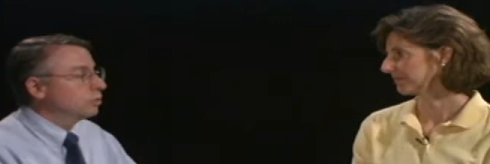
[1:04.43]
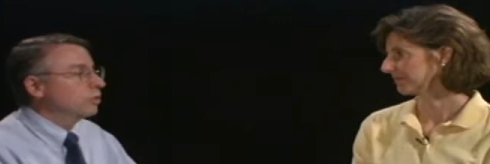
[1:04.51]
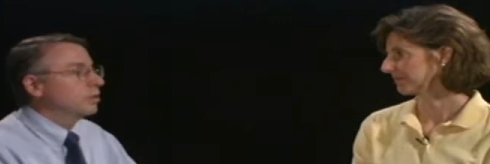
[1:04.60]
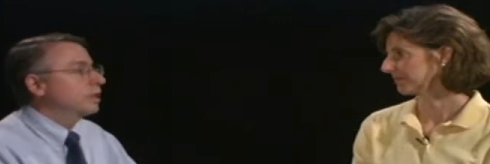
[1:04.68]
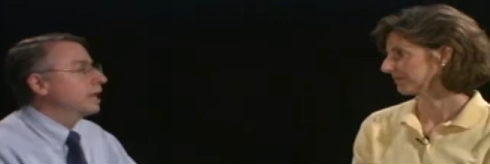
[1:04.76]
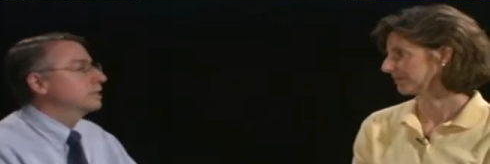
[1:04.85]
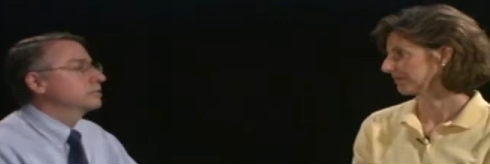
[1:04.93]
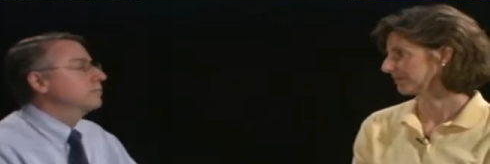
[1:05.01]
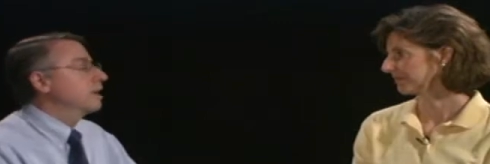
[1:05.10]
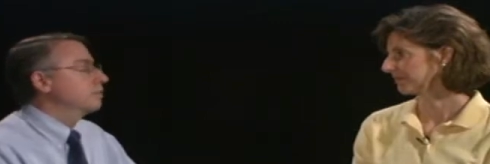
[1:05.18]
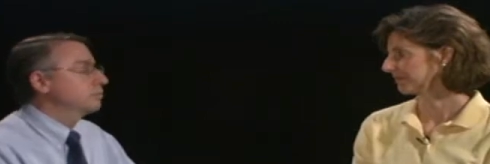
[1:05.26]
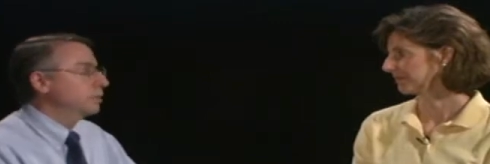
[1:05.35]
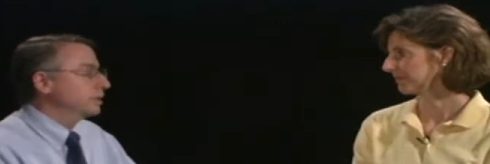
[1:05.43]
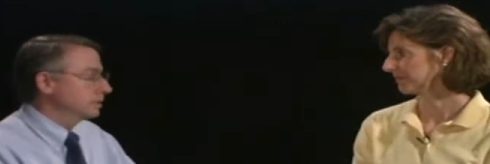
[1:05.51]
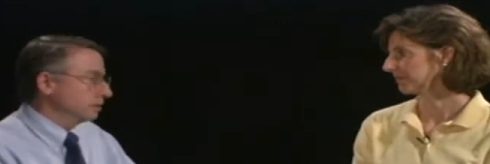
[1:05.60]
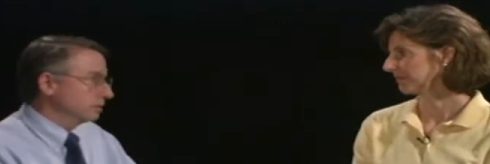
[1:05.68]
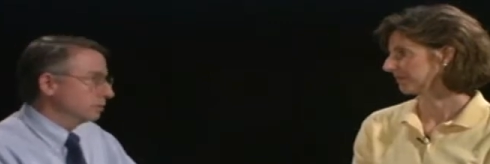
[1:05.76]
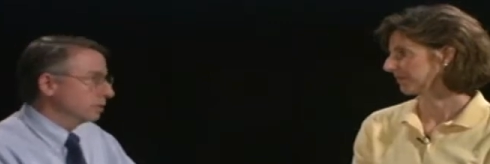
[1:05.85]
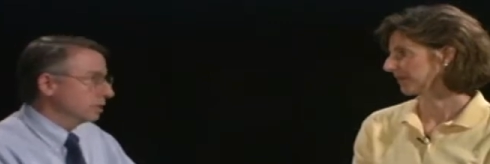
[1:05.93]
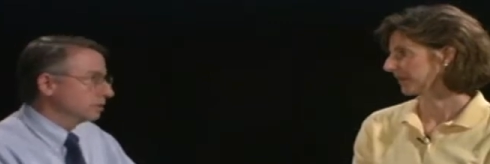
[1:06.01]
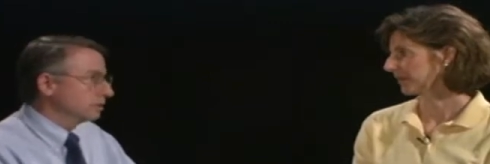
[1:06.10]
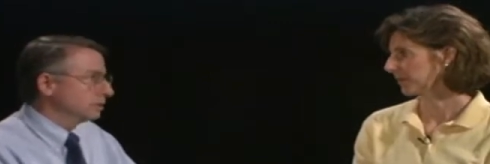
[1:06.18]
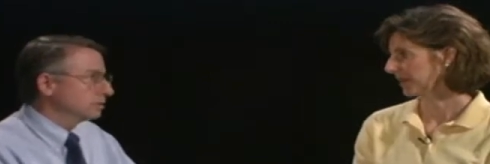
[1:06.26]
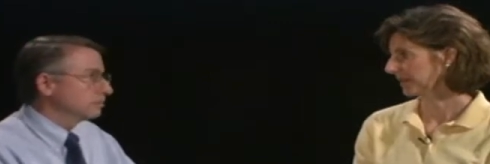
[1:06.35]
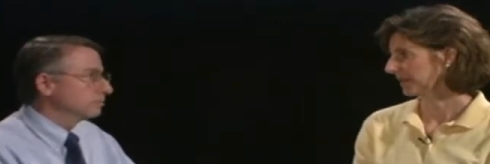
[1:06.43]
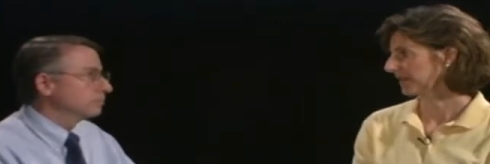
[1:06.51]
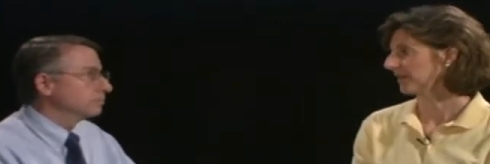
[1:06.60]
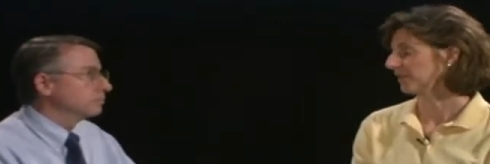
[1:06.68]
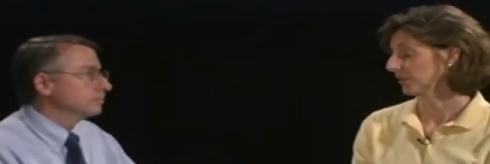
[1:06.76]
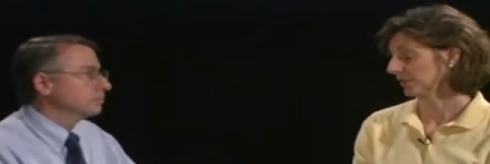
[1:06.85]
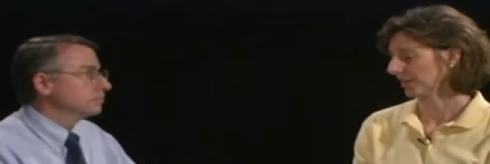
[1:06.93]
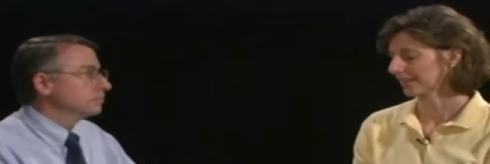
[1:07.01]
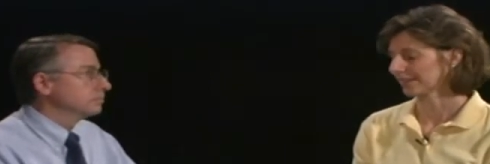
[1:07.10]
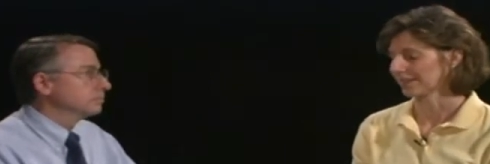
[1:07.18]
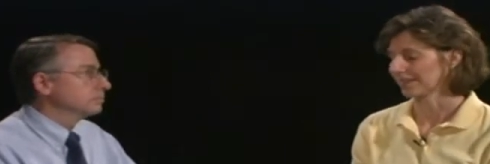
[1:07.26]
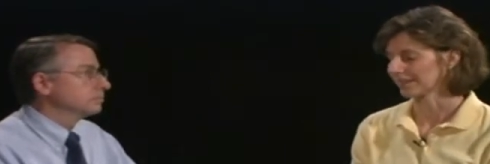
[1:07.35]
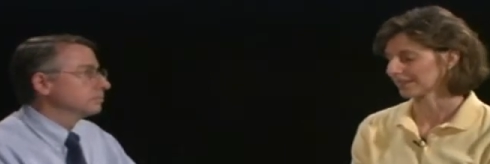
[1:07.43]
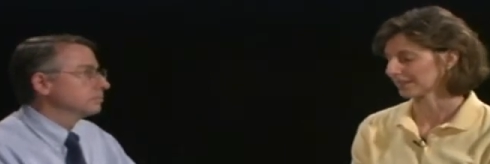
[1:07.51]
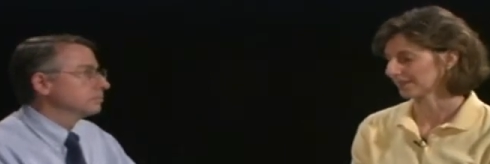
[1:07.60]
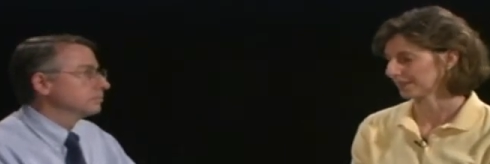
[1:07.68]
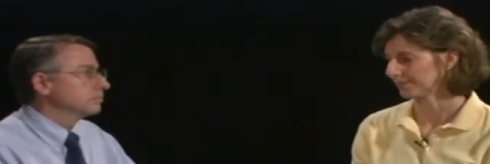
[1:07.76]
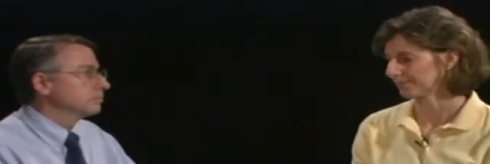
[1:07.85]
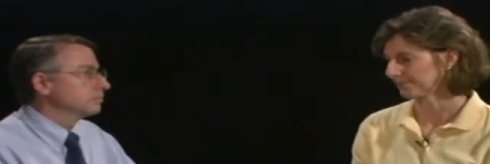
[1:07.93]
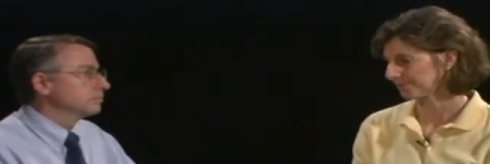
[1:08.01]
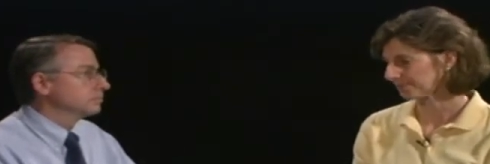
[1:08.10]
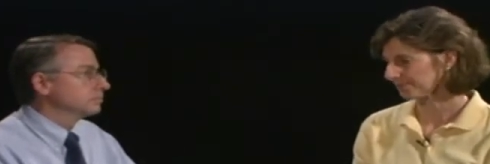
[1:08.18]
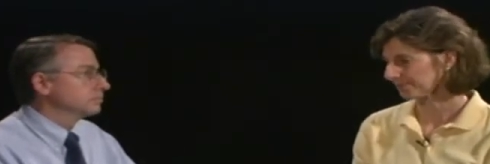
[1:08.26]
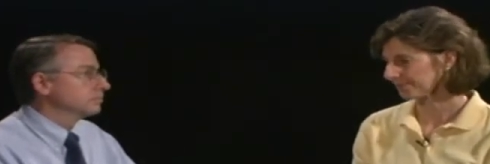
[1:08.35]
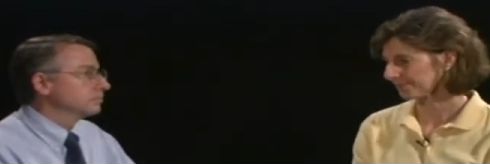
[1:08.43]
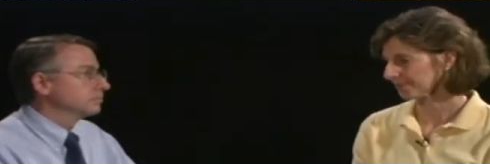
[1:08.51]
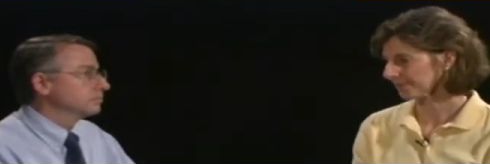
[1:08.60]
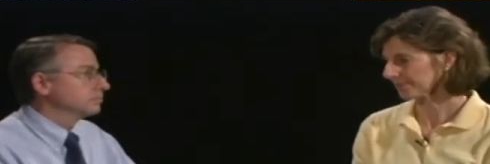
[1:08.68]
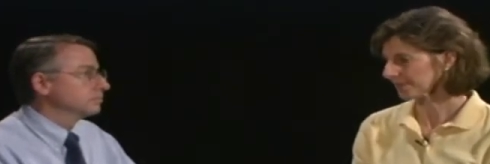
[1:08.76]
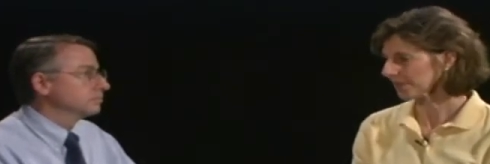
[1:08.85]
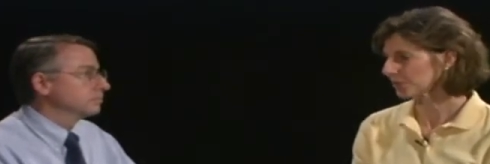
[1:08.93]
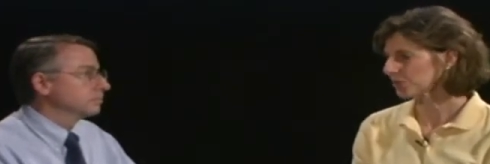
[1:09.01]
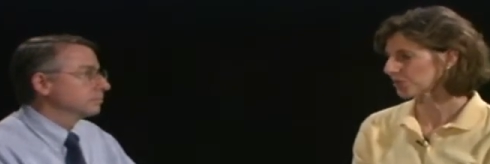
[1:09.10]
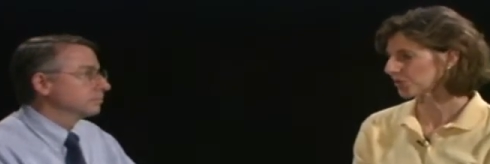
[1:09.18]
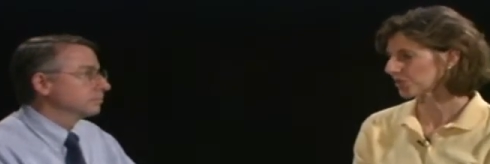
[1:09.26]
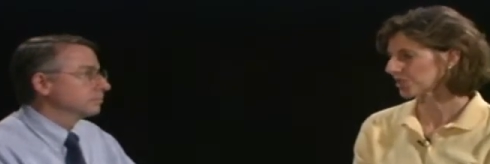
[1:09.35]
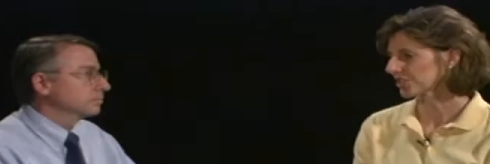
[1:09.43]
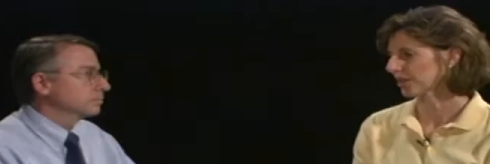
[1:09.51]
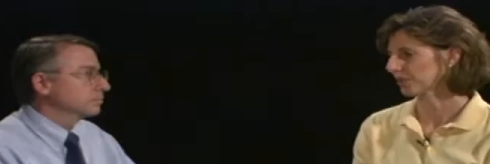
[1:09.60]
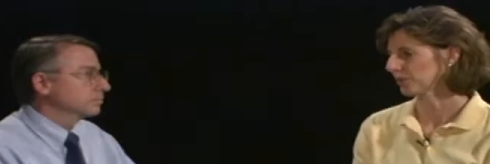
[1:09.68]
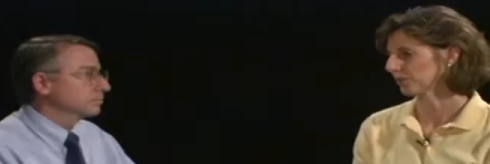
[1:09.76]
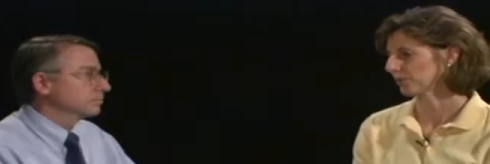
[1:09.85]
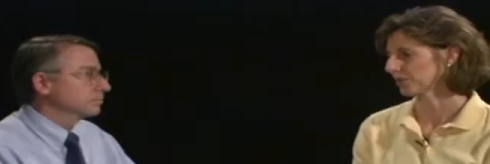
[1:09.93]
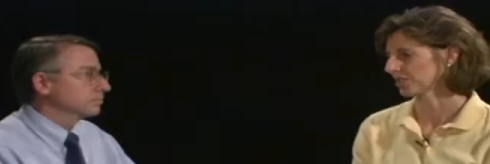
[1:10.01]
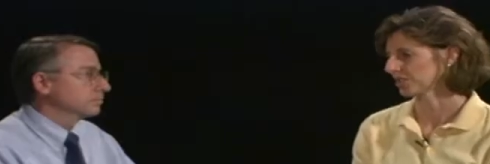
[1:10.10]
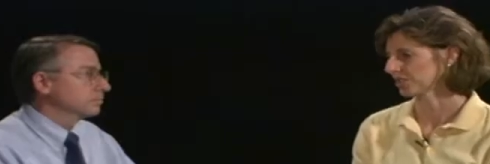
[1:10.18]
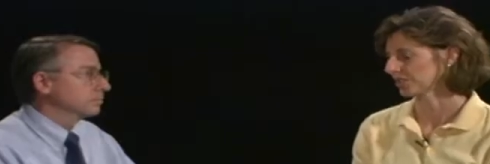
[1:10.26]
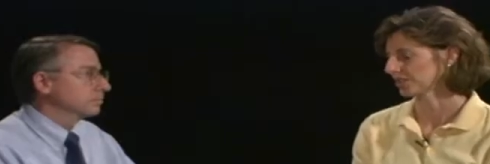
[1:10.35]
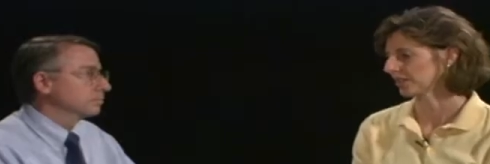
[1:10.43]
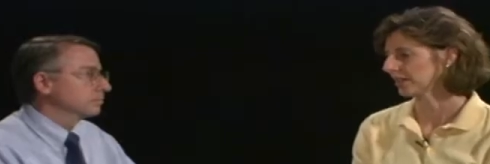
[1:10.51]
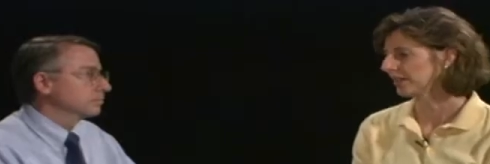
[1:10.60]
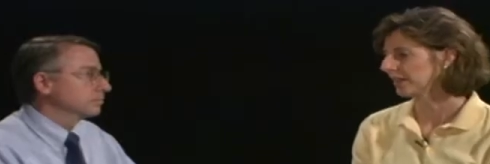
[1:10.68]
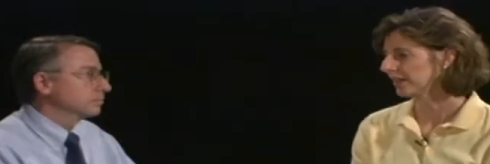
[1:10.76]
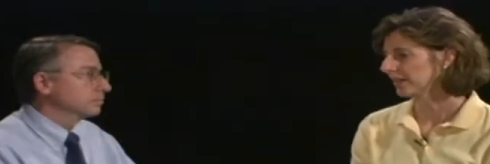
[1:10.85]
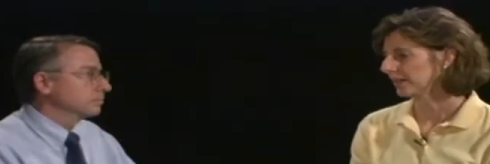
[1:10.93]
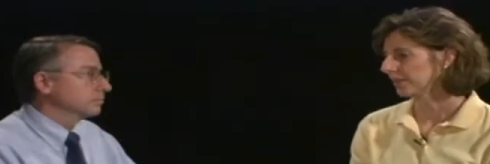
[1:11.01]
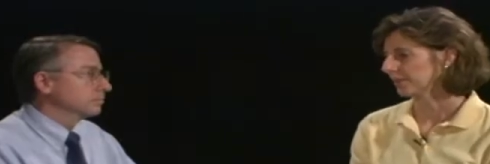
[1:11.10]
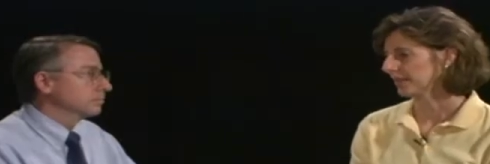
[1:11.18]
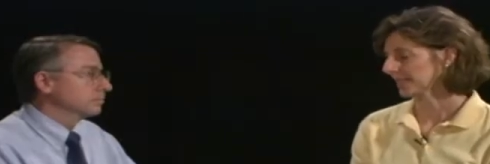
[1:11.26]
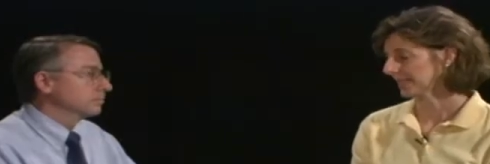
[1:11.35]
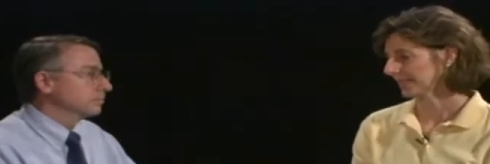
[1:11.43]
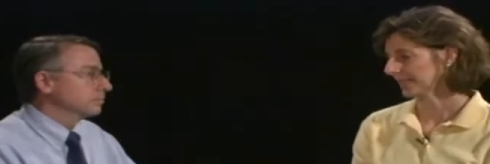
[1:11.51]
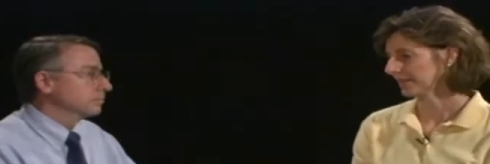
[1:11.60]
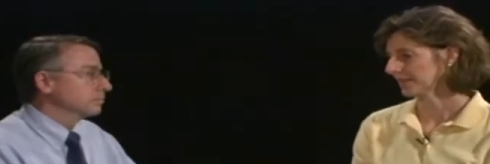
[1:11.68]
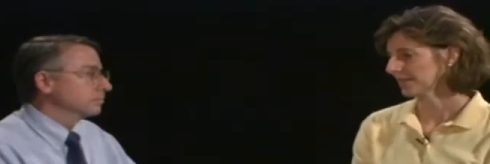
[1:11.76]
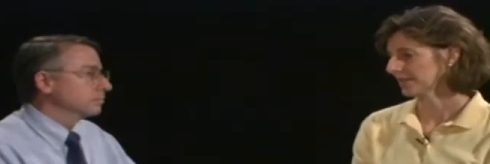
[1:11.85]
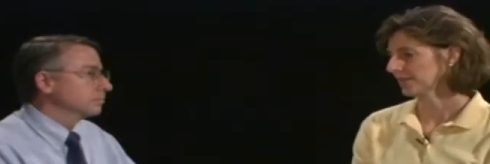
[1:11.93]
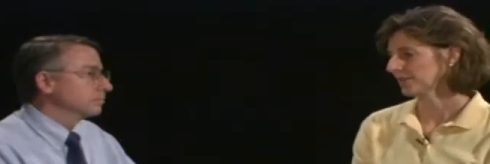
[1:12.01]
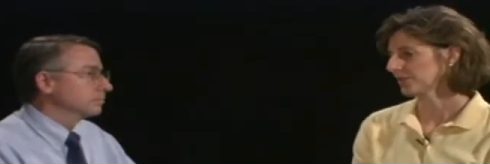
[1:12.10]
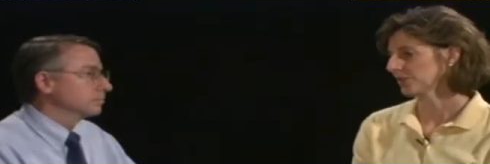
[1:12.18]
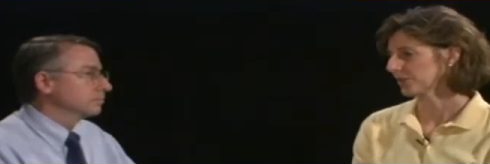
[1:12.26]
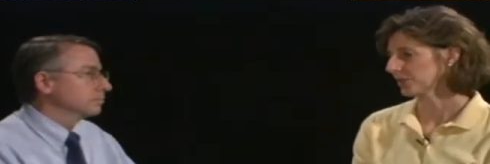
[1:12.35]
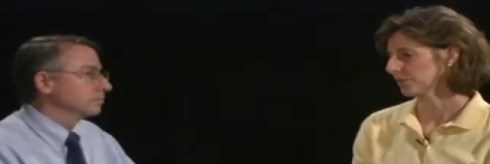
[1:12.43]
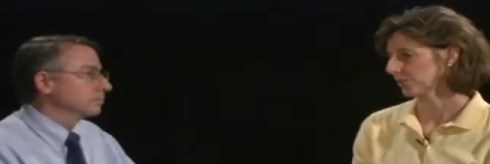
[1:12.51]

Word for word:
Speaker 1: or the last five presidents of the
Speaker 2: United States? George W. Bush, Bill Clinton, George